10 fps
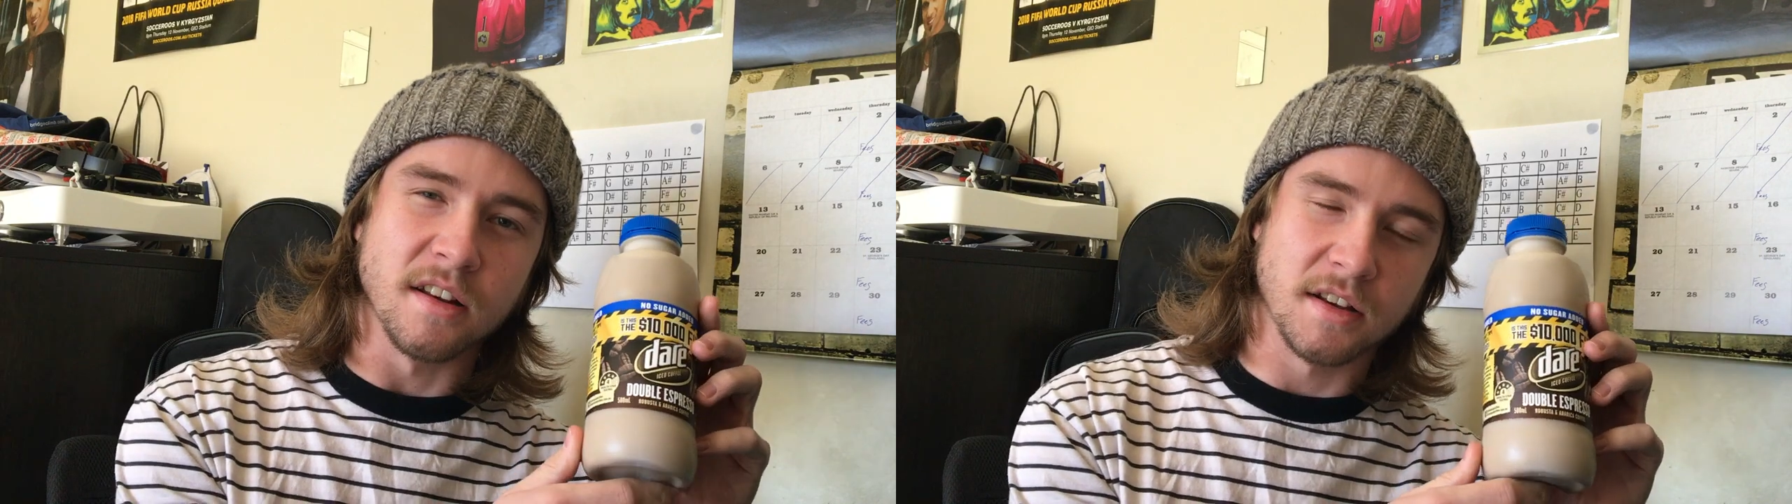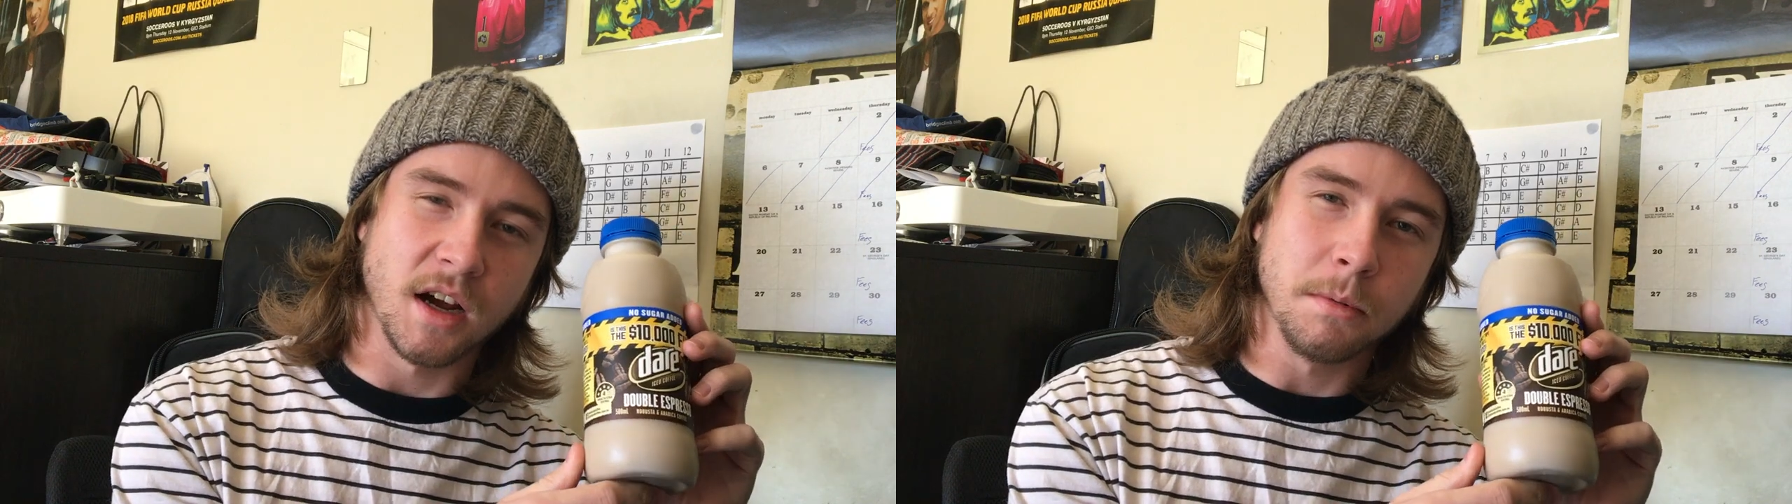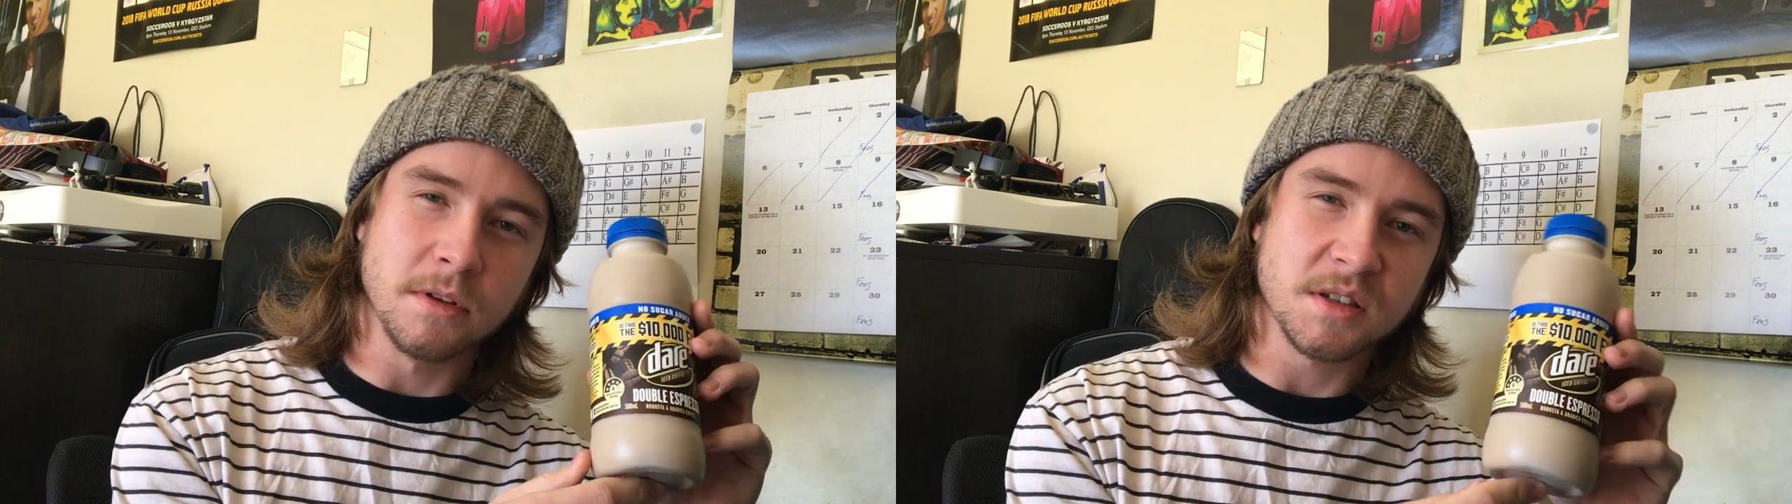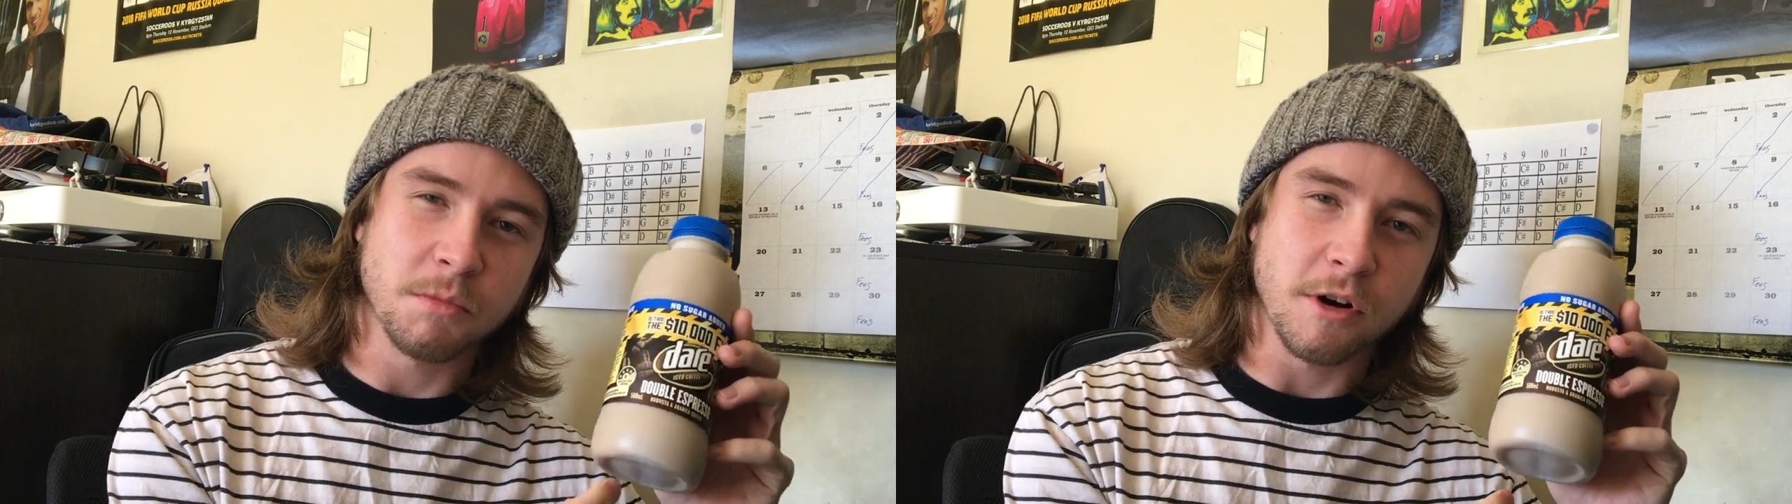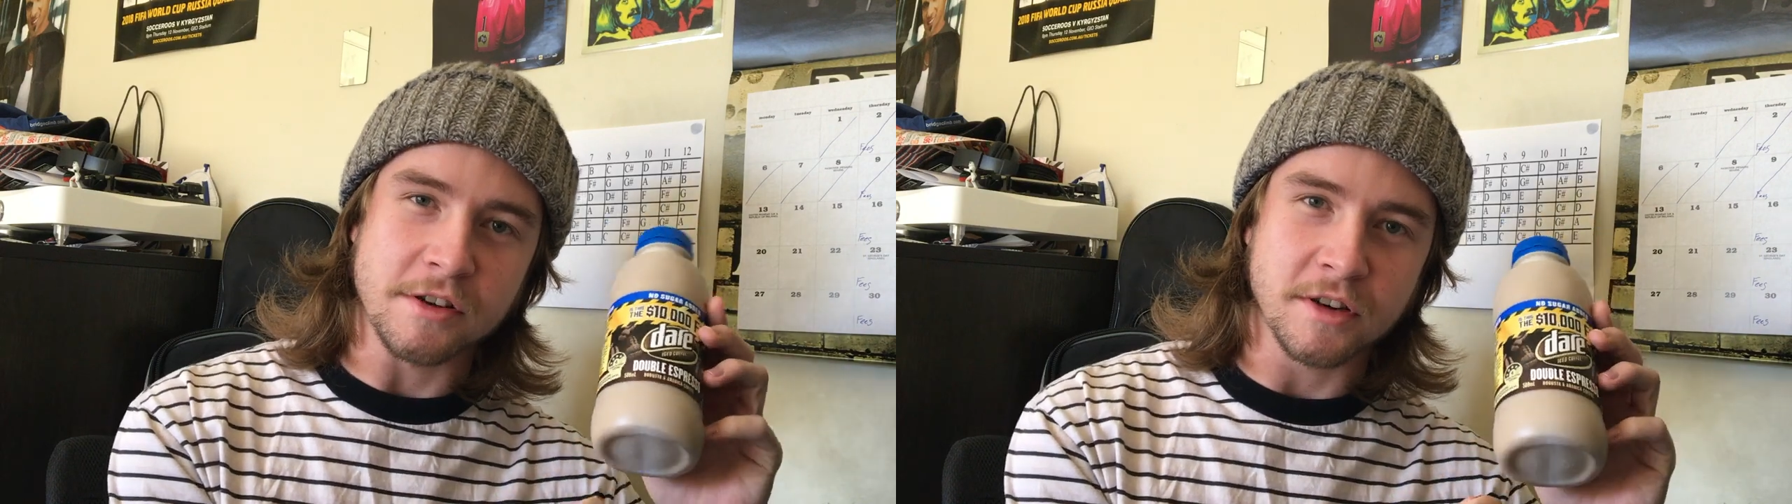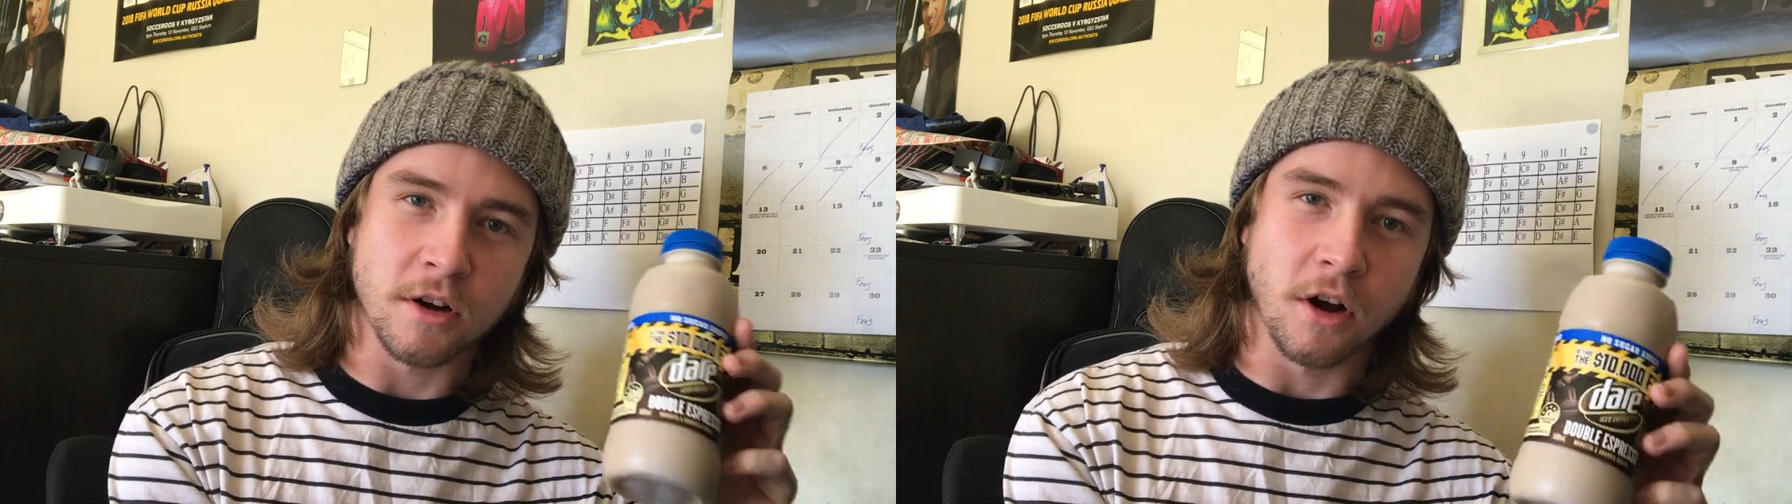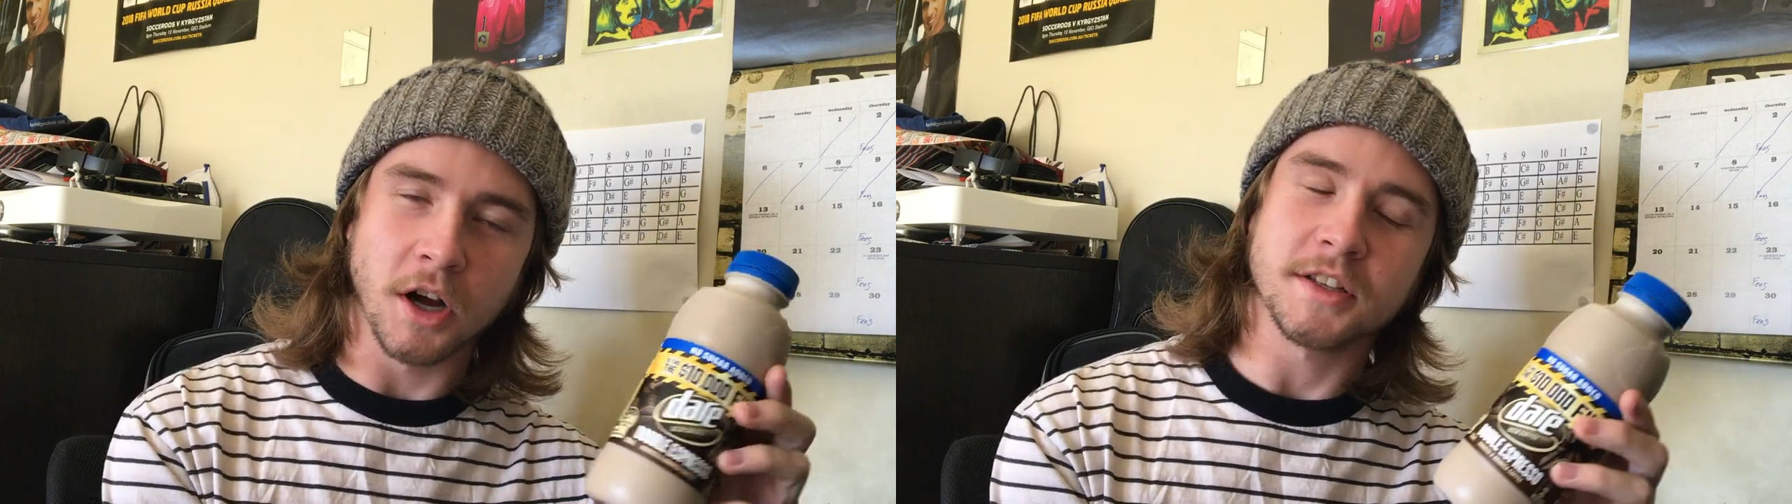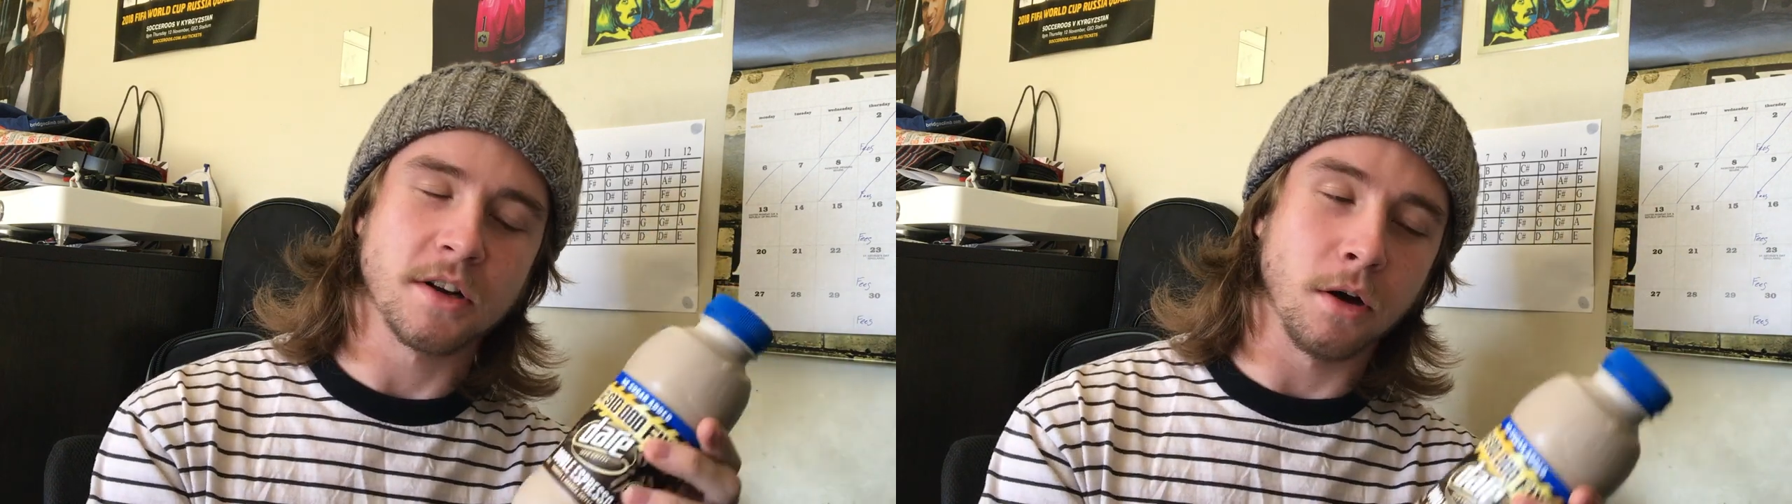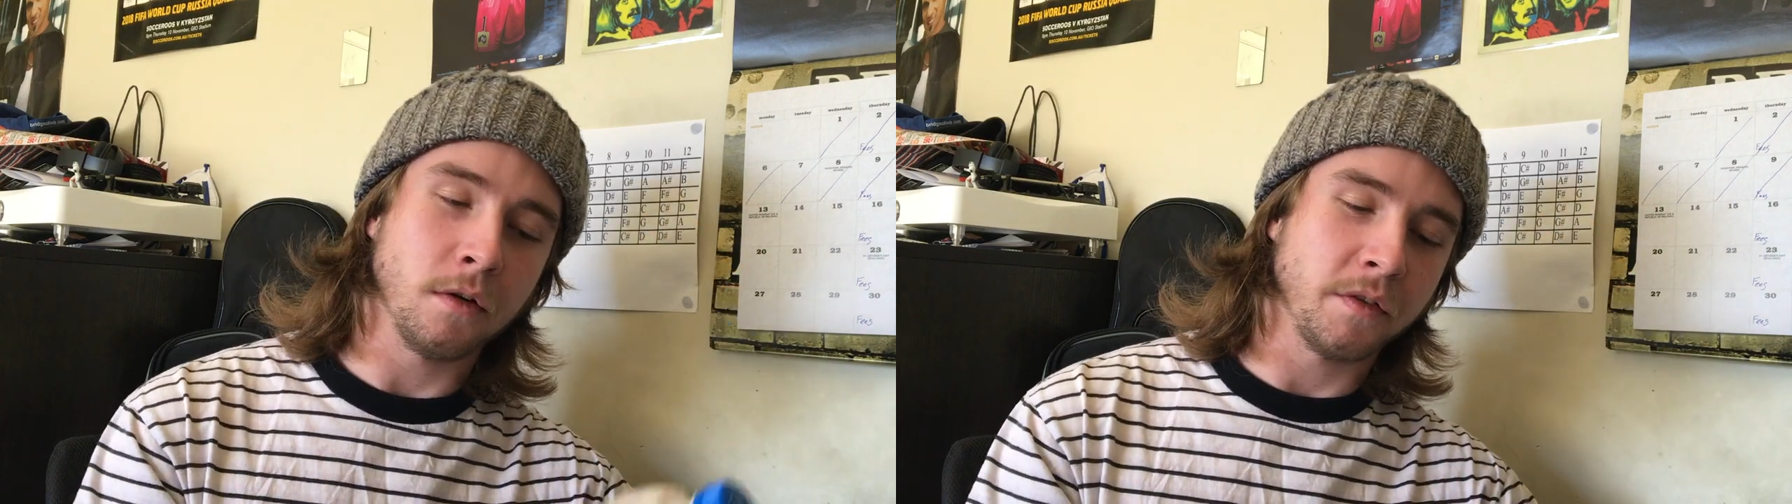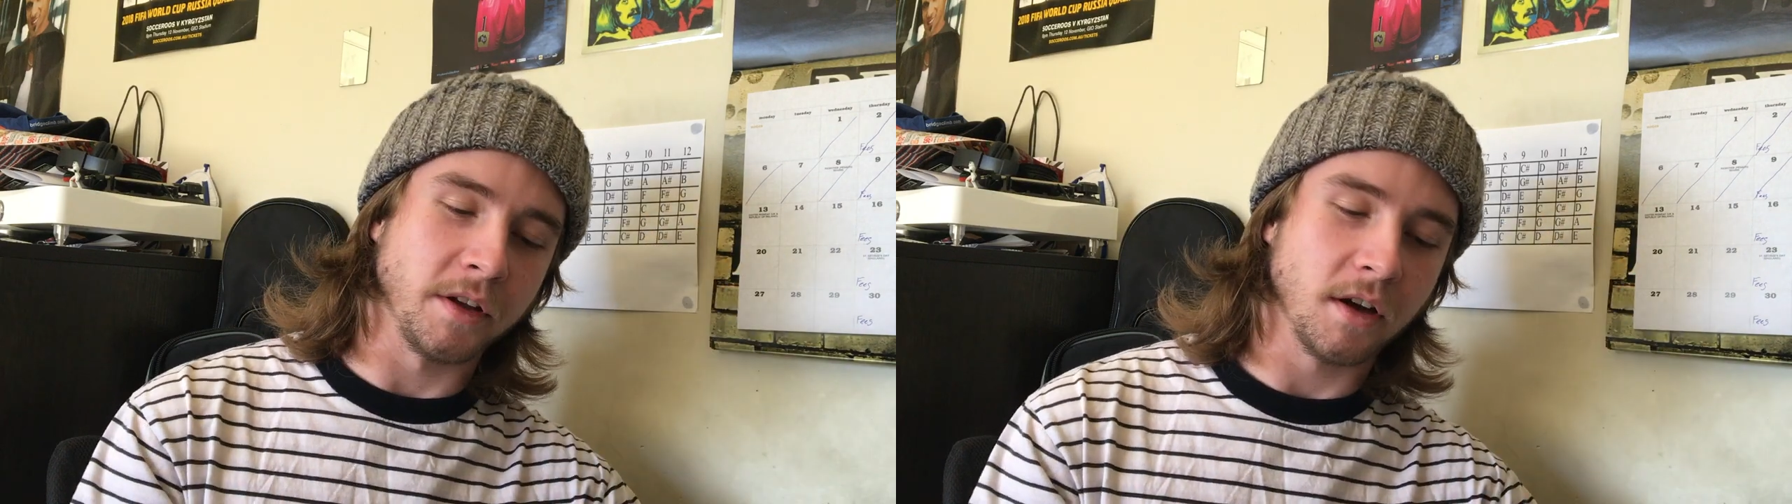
Double espresso iced coffee.